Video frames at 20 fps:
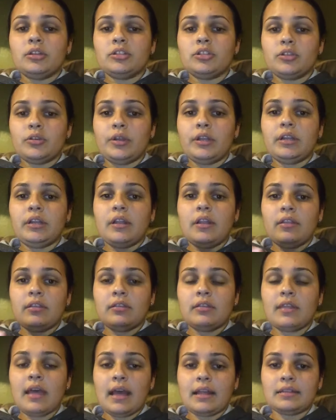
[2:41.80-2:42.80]
During
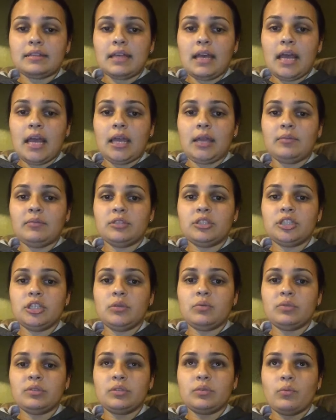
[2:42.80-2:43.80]
that time,
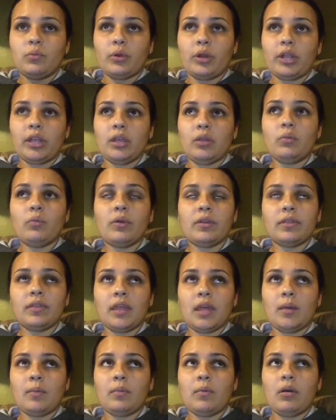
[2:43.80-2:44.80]
she was working with
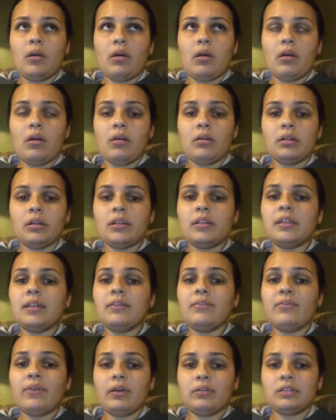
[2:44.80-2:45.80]
them on
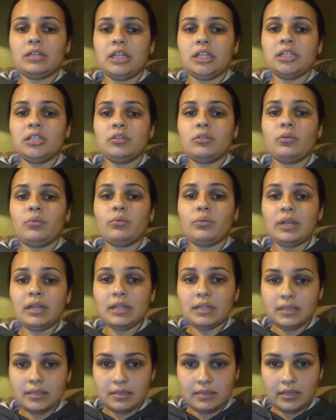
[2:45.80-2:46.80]
the foundational
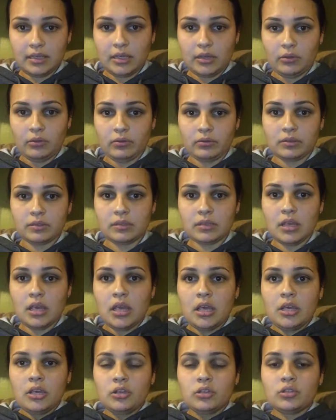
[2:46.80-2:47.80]
reading skills.
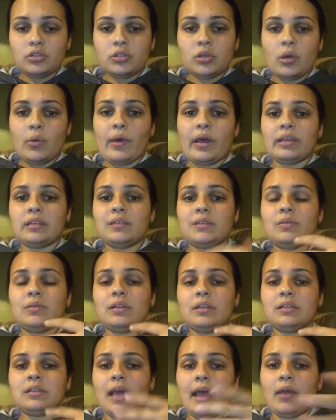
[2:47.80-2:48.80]
So as soon
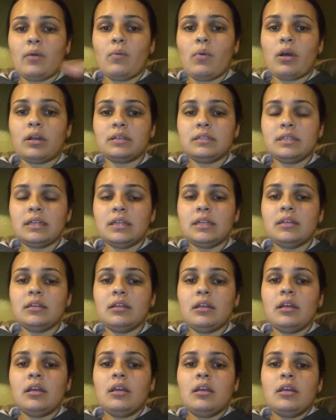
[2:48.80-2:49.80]
as I walked
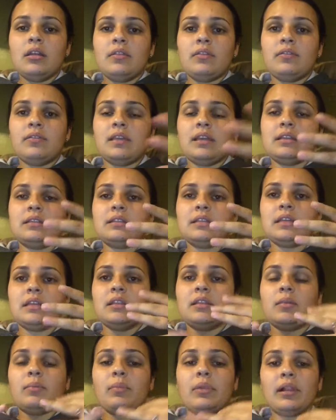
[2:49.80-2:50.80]
in, they did
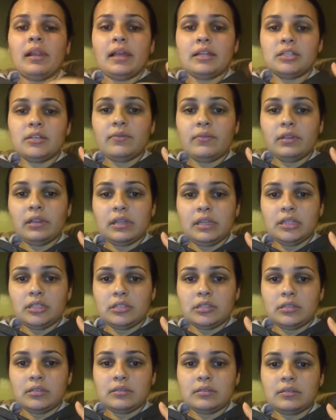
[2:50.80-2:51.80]
the Pledge of
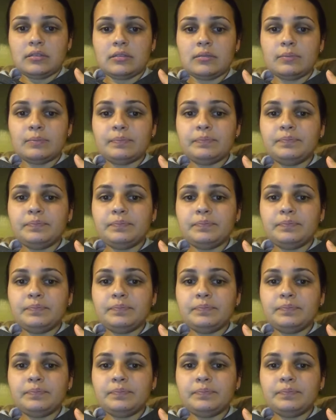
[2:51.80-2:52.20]
Allegiance.